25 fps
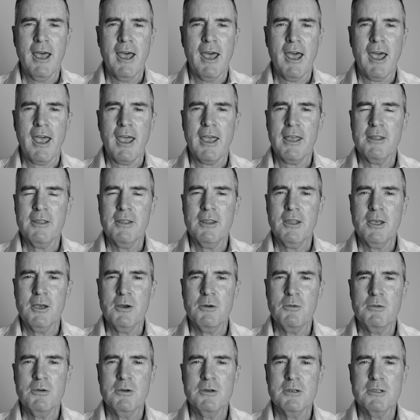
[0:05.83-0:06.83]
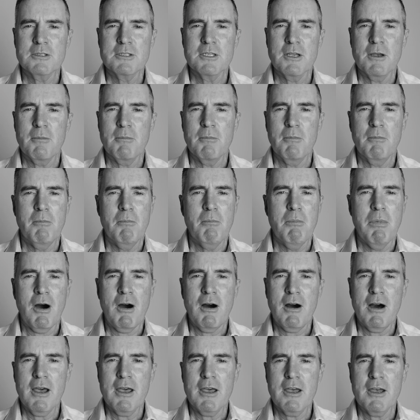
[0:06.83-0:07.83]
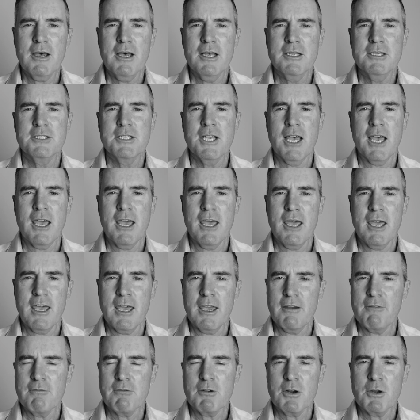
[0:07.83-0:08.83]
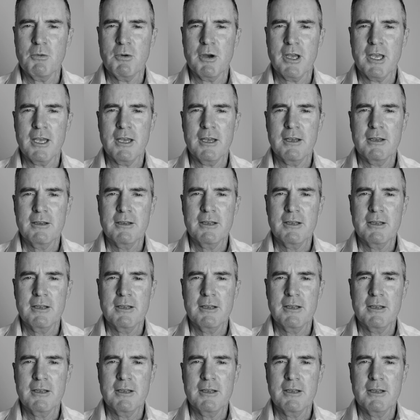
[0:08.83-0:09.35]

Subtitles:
and there was buyers everywhere?